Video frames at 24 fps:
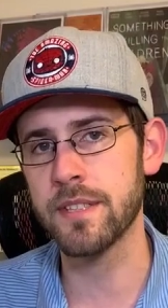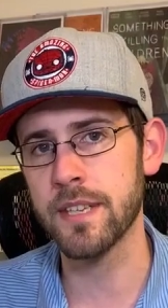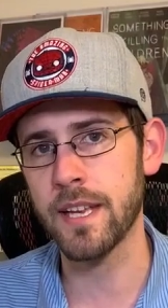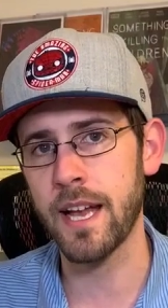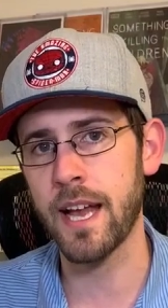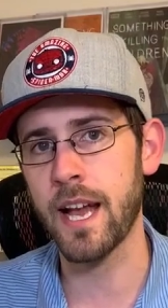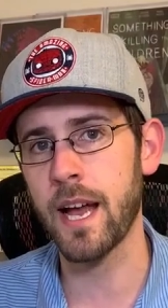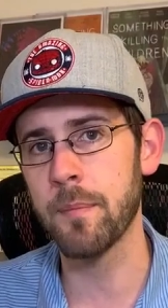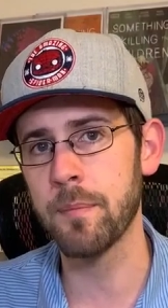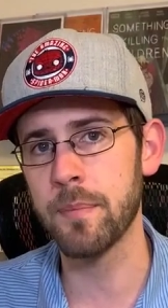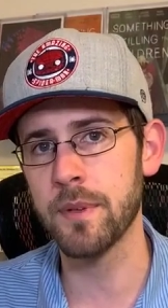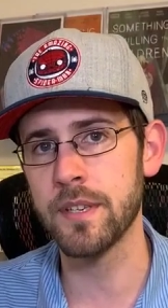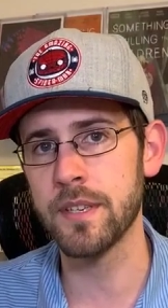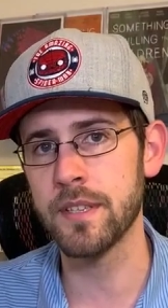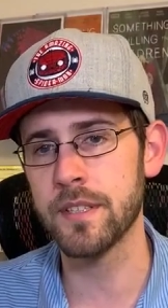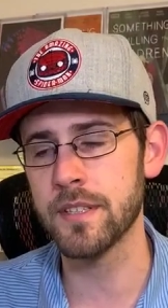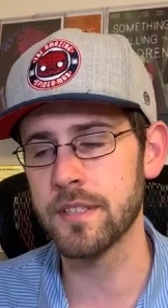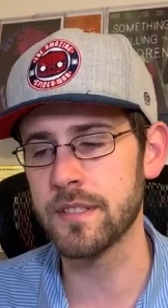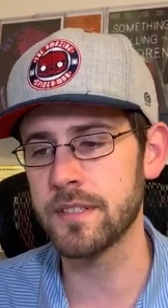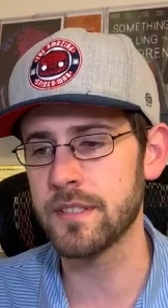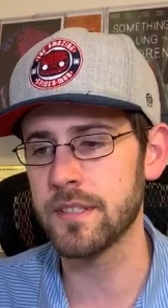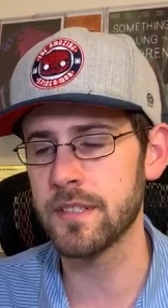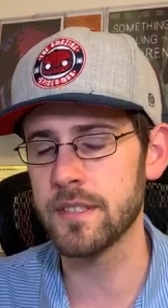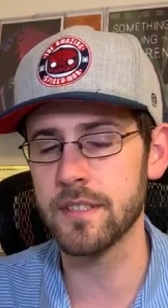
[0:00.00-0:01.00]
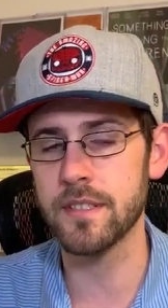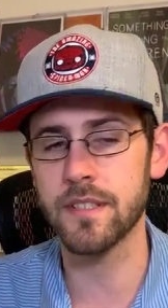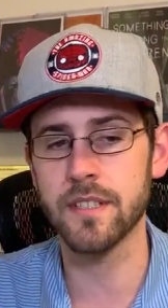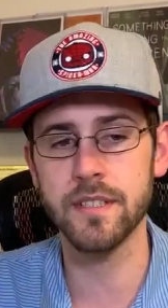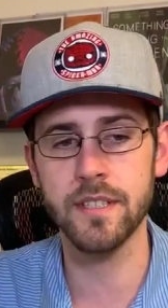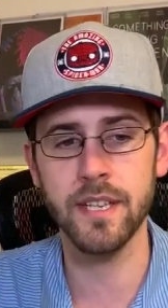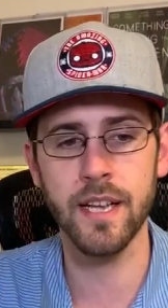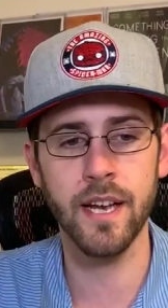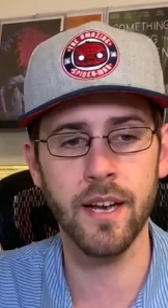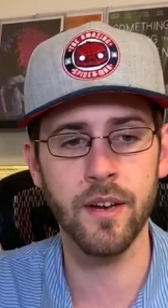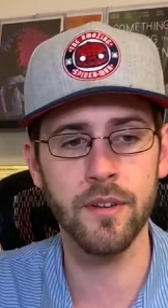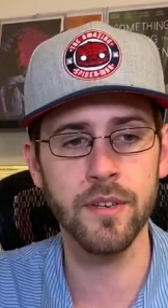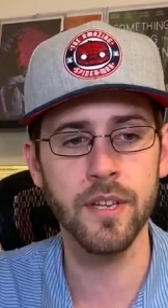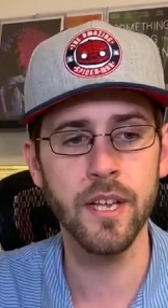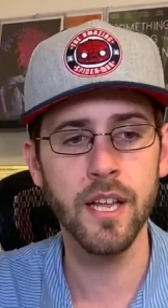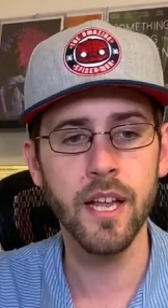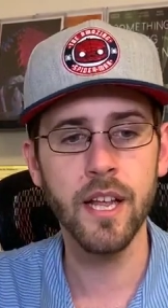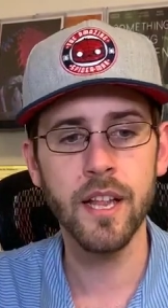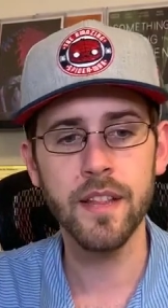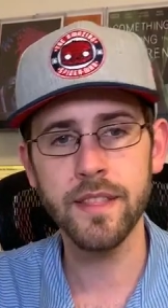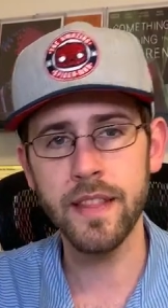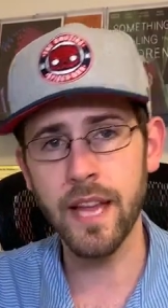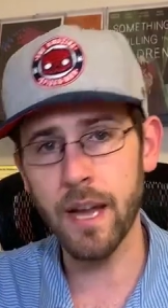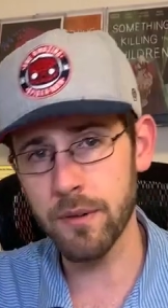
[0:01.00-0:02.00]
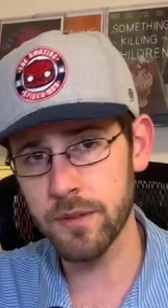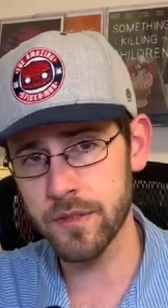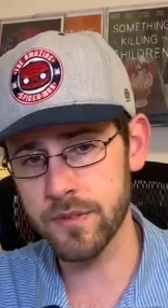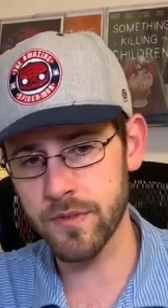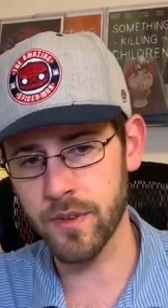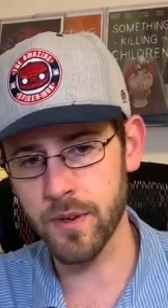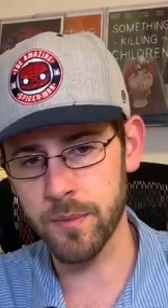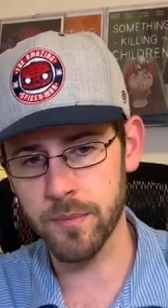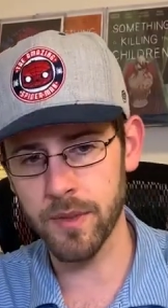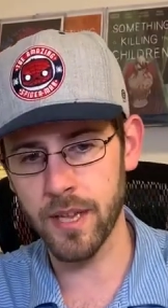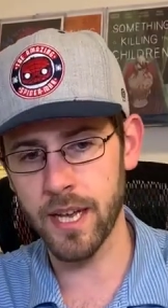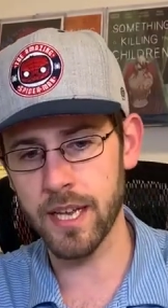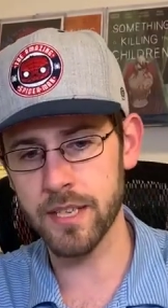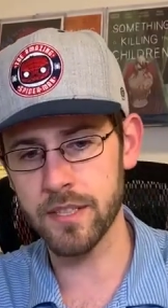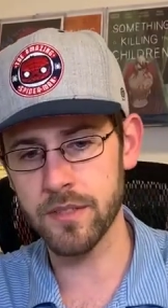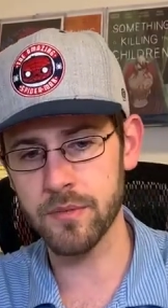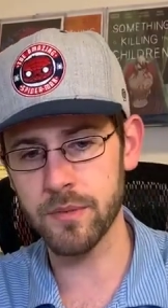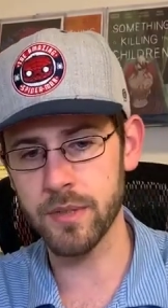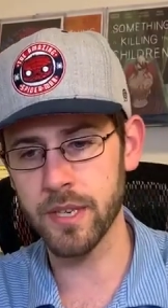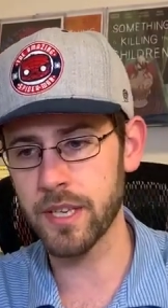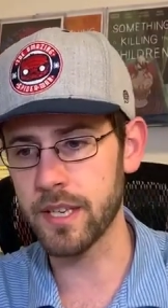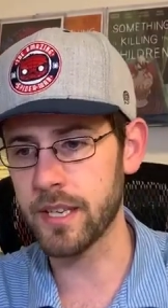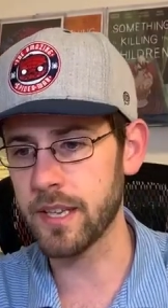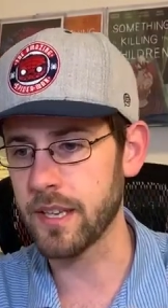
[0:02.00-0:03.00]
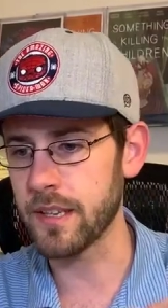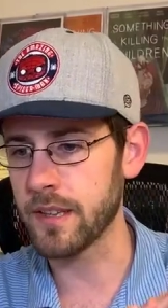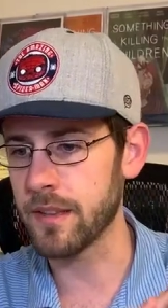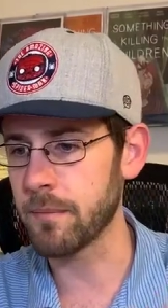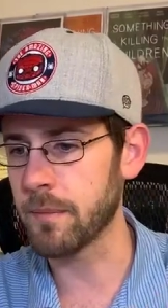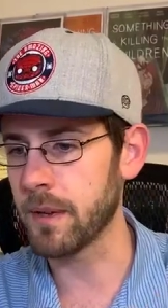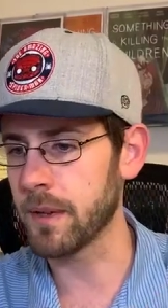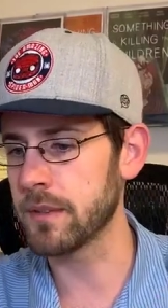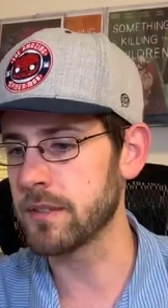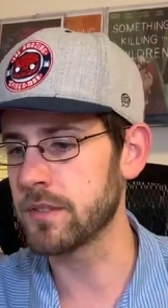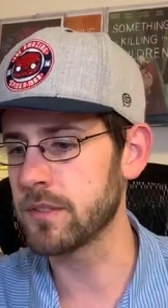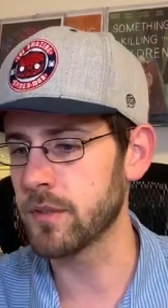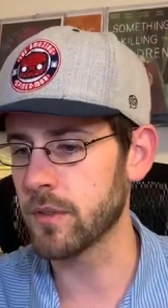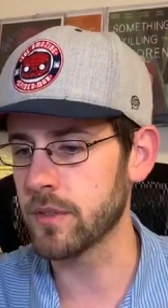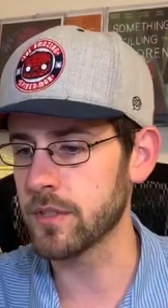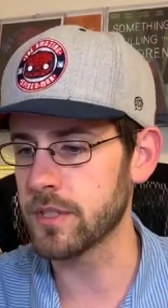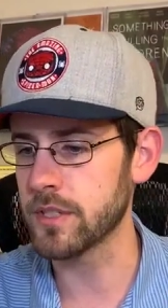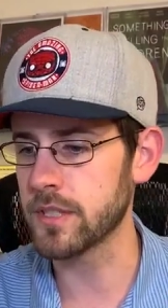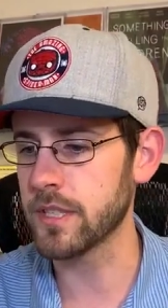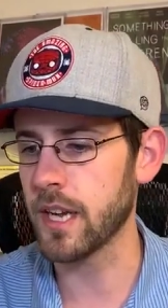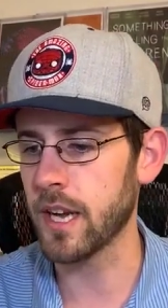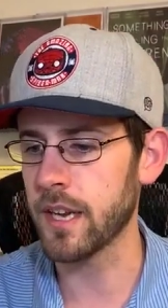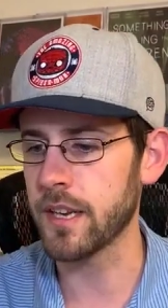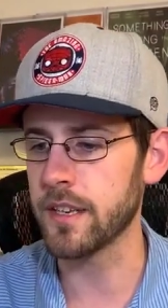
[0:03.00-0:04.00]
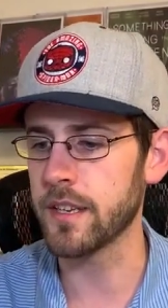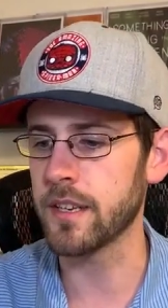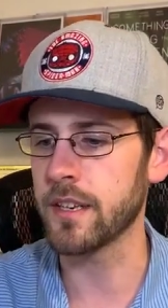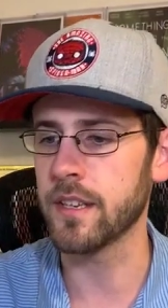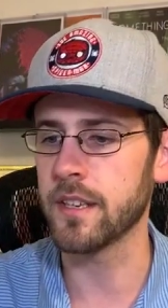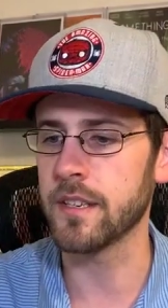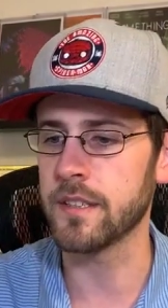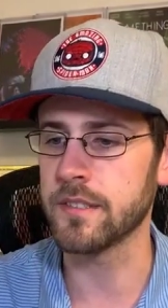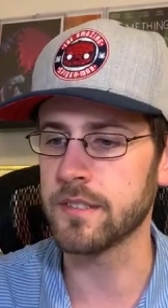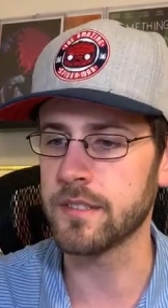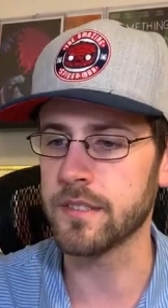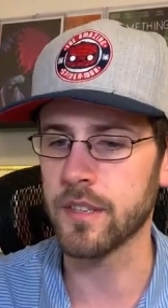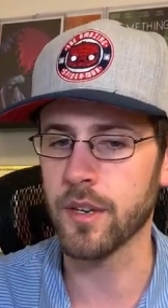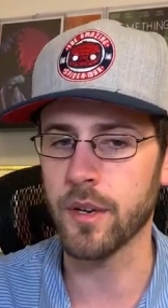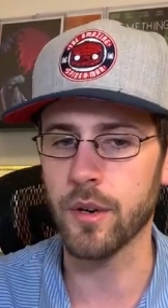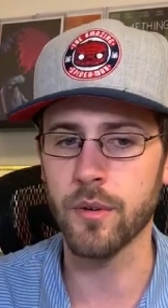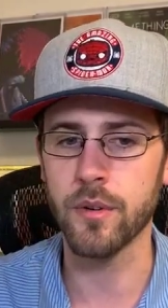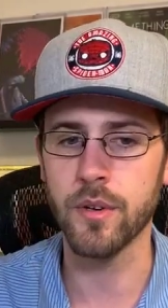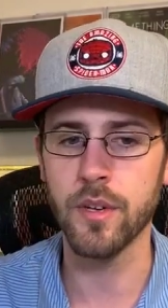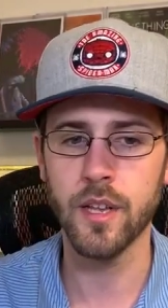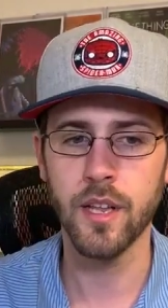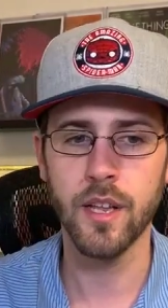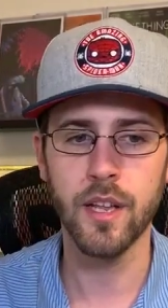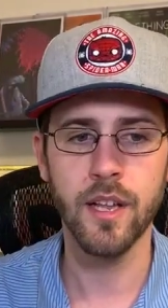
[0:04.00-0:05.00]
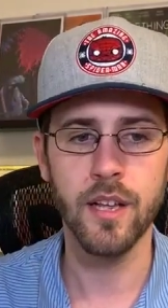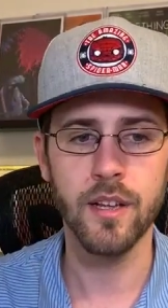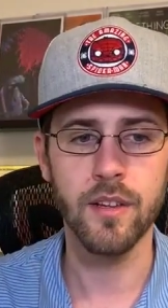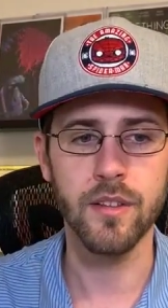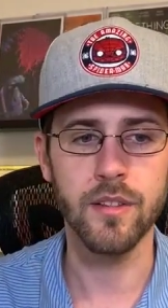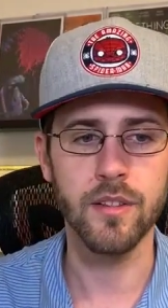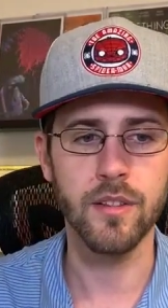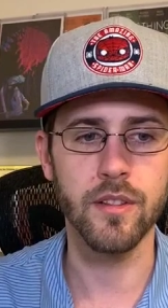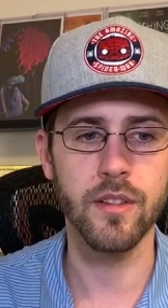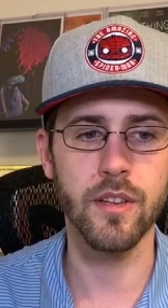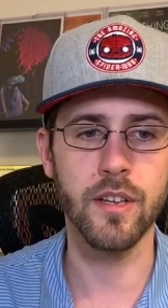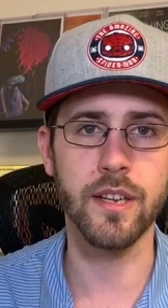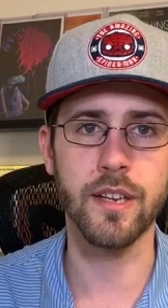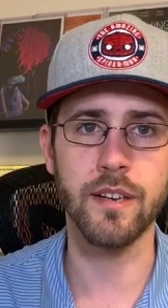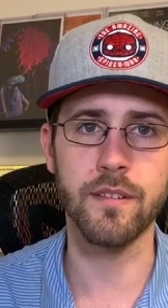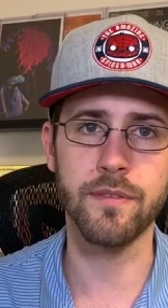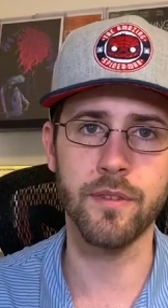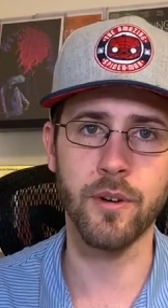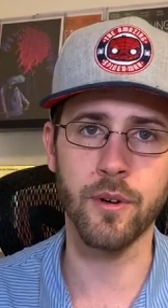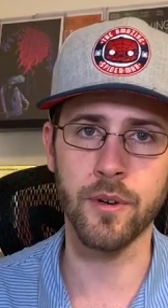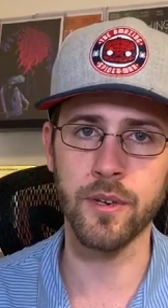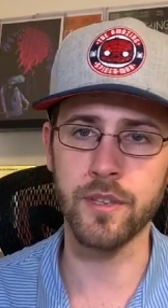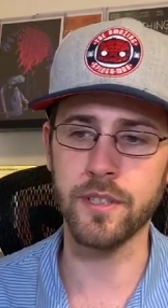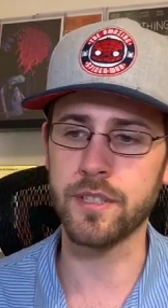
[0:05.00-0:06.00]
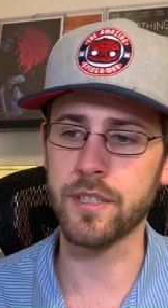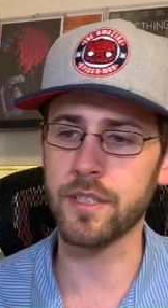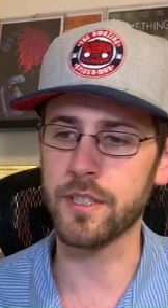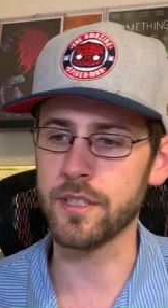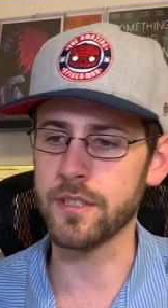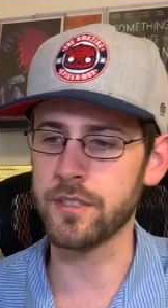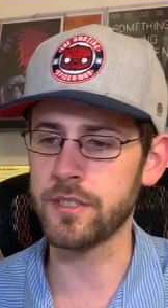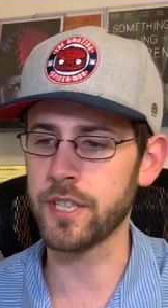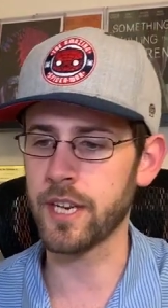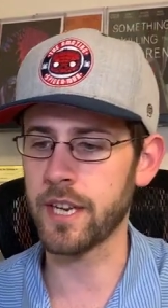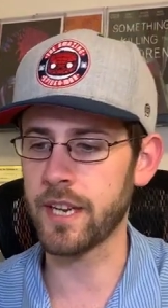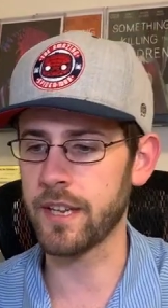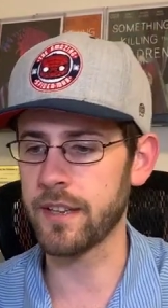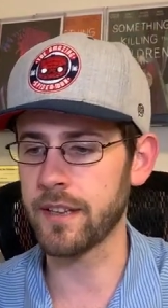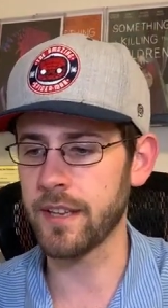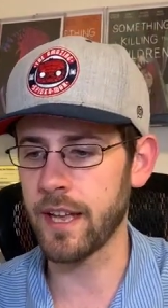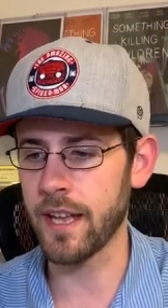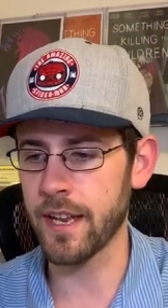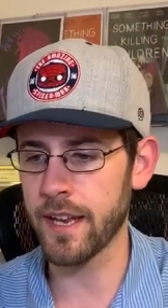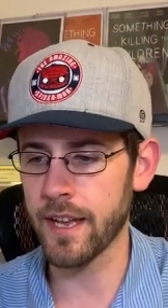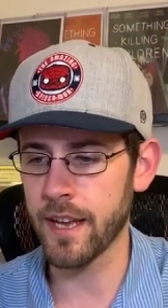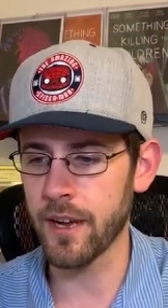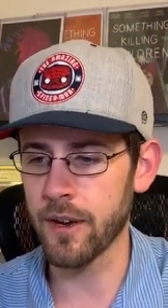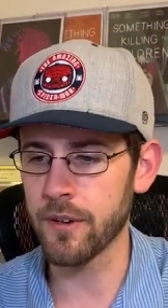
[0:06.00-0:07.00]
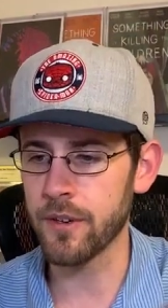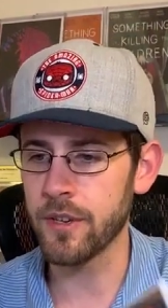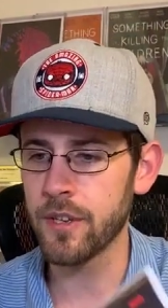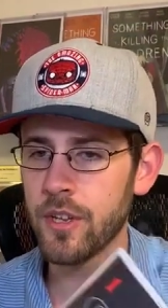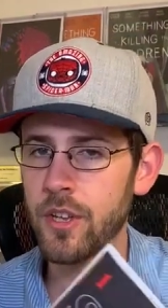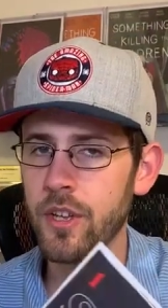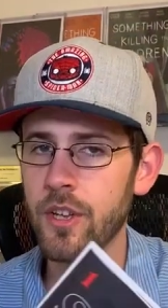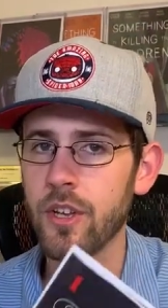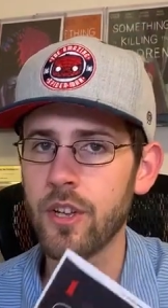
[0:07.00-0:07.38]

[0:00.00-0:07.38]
to happen in the town. That was from last week, and my store just got it in, so looking forward to checking that out.